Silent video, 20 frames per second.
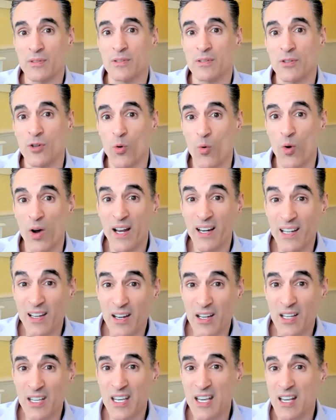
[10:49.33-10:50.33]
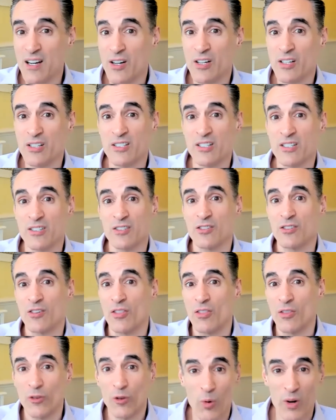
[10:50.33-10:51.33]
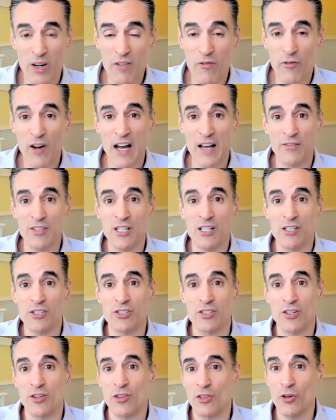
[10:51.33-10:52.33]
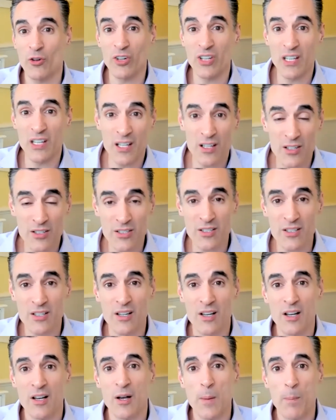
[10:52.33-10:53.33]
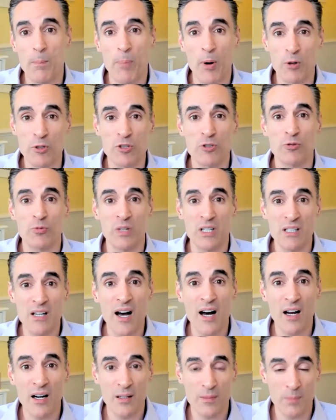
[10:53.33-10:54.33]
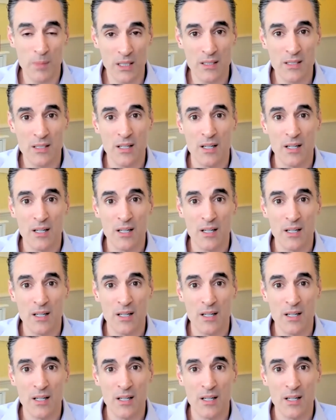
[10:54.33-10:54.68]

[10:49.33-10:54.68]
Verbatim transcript: 20 years, 25 years, 30 years post retirement.